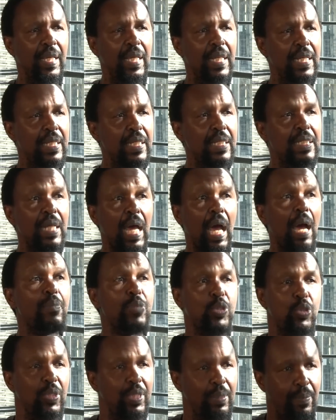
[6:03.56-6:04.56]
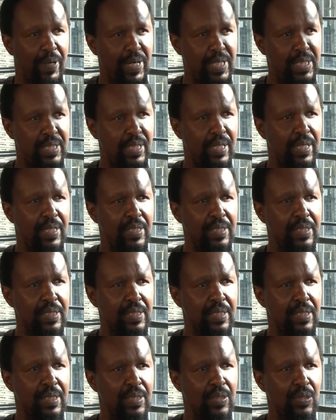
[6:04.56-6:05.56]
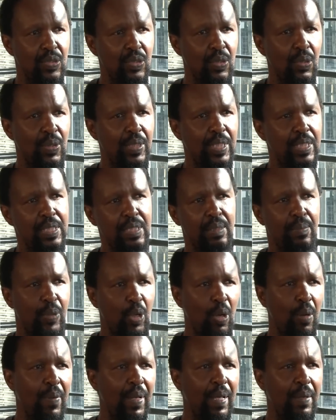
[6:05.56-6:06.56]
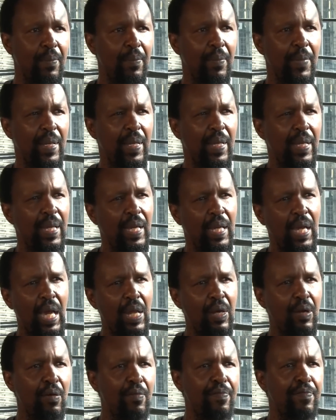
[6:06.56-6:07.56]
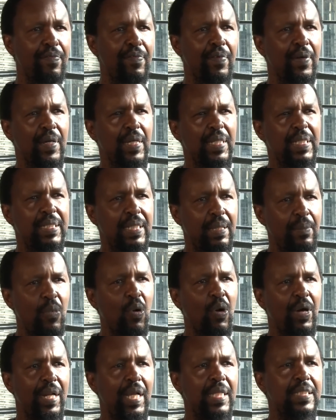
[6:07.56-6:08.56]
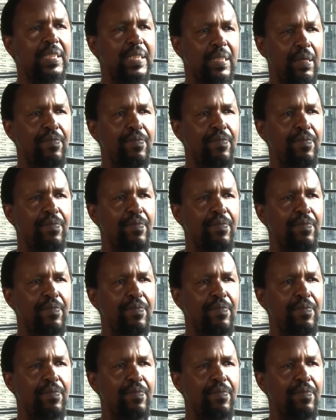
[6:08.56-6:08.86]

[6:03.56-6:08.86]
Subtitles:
indeed up to the president. So this is the problem, a kind of democracy